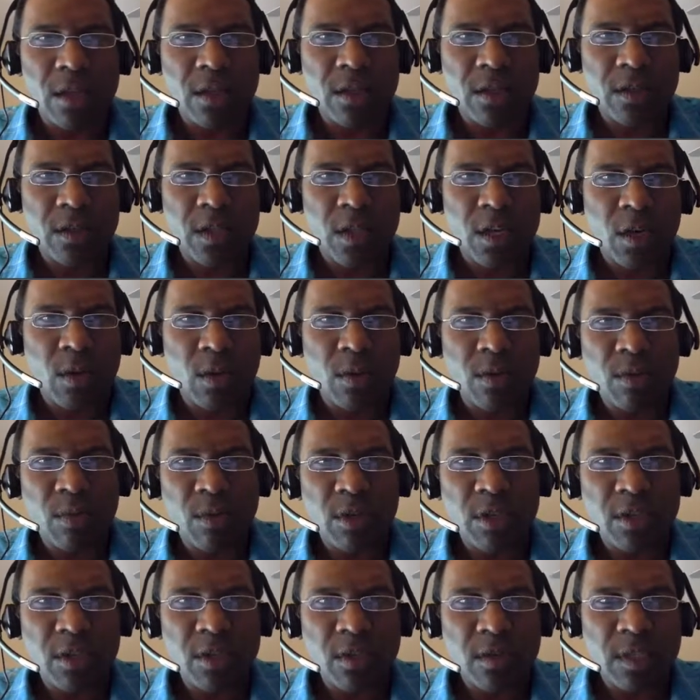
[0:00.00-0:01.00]
So
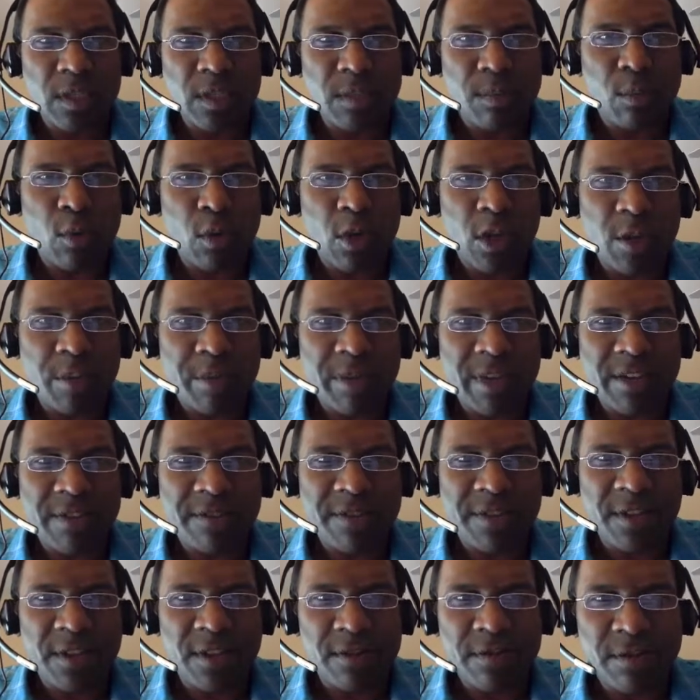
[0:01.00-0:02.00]
we'll use this boilerplate
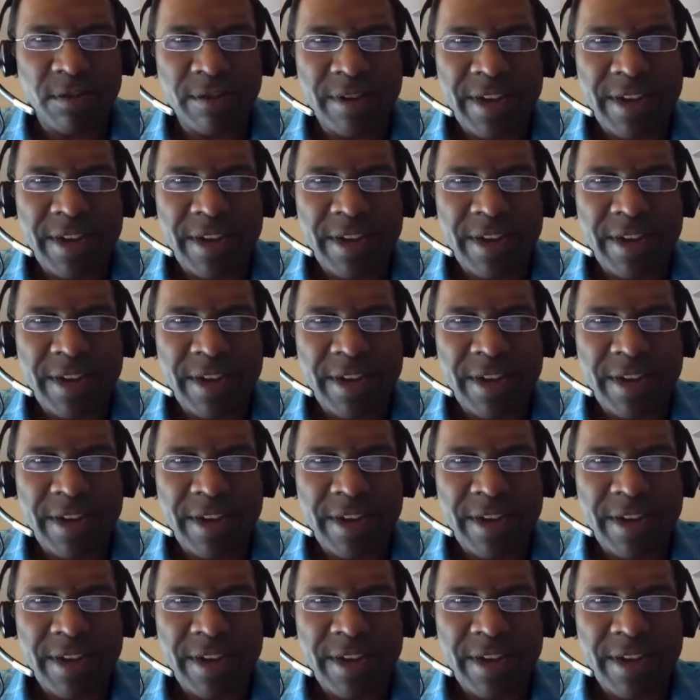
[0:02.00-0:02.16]
fiddle for